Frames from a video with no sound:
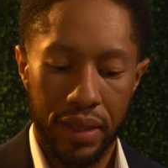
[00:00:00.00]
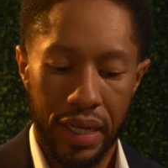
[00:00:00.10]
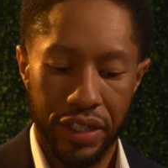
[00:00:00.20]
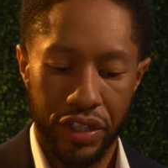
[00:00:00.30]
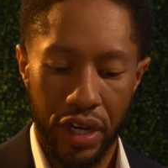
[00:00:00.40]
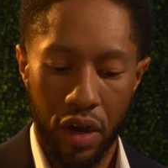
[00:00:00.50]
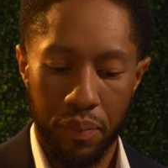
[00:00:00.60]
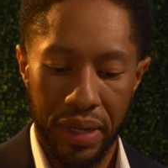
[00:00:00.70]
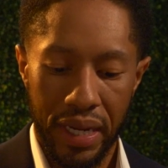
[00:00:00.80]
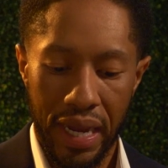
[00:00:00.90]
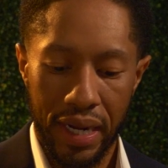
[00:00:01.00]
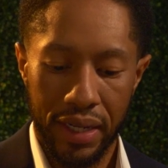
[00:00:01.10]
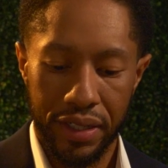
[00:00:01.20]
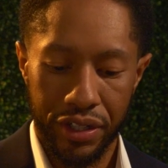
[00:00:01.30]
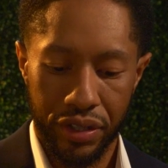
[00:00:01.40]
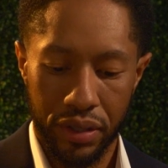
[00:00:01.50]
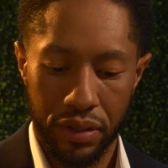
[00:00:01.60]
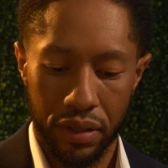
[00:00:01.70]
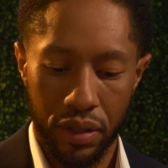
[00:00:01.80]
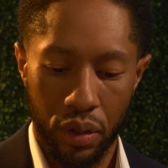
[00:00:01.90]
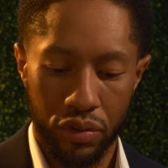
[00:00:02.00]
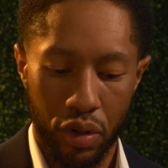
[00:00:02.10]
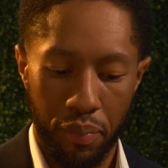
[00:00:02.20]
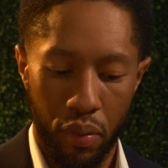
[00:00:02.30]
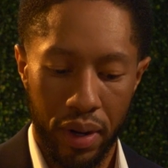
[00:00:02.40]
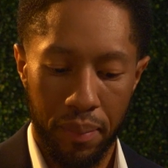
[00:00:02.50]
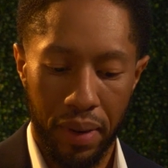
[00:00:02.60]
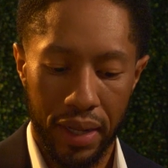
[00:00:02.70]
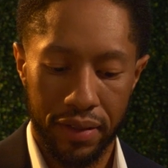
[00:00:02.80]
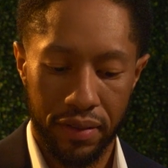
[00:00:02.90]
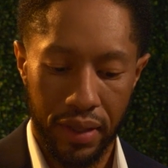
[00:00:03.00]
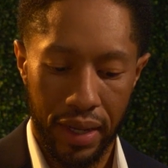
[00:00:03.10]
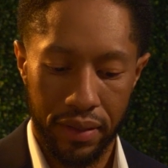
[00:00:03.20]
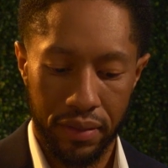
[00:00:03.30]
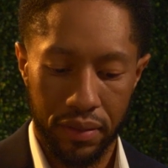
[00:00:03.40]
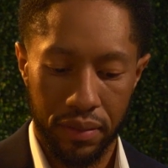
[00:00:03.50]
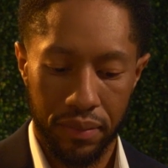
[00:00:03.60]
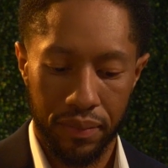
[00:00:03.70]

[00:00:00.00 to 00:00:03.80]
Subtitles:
They shall be in addition to those appointed by the states,